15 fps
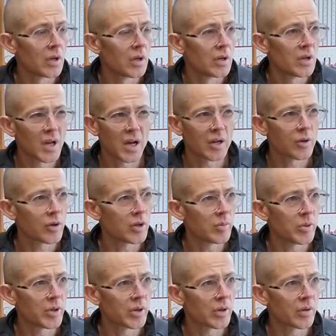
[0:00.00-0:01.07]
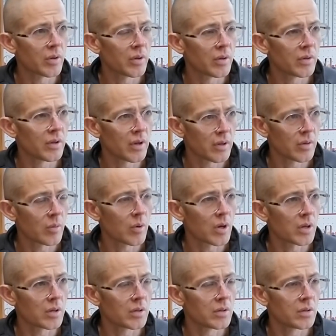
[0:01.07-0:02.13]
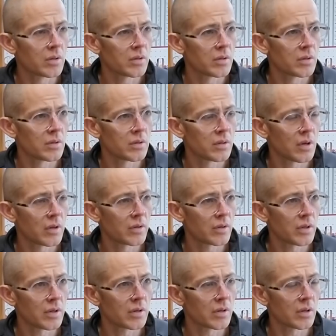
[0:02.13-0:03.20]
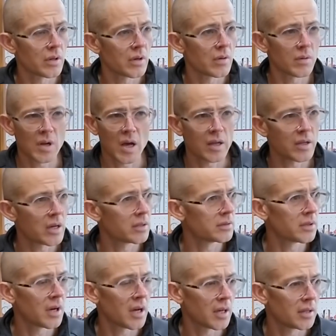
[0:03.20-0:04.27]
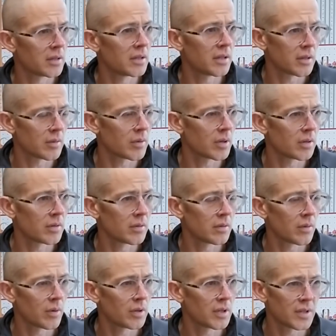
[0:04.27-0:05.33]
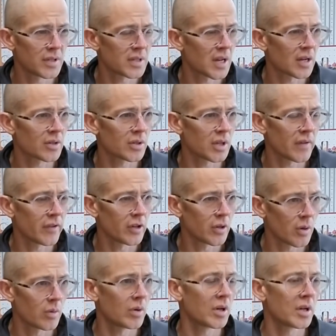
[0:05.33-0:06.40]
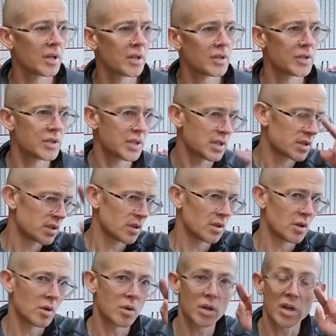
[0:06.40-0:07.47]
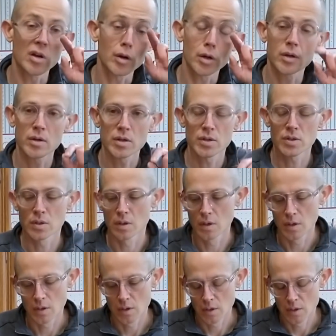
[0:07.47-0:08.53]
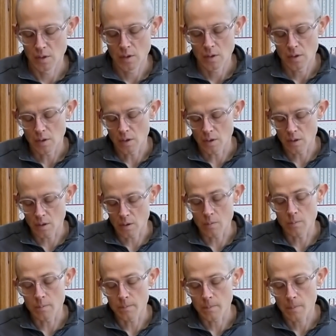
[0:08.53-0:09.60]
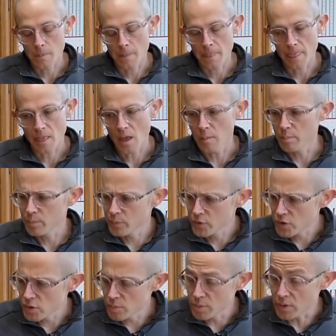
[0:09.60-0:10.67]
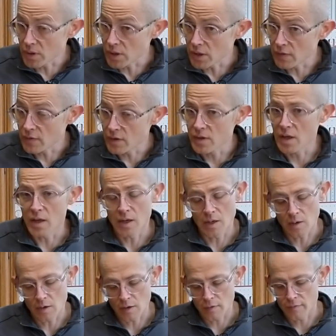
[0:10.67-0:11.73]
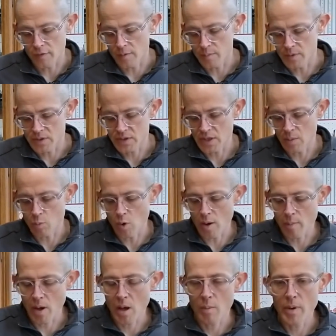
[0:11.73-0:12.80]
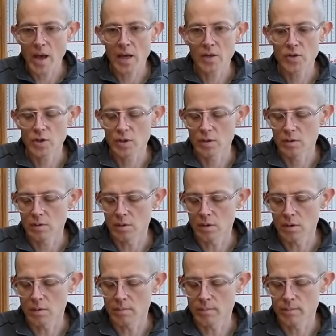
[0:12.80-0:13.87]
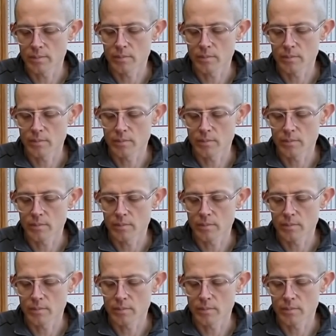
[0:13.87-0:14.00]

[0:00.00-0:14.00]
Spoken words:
not Green Miracle, the other one, the other Year of the Goat, not Yang Lohan, the other one, the one that doesn't actually have a goat on it, it just has the goat characters. I do believe that they are from the same wet pile batch, and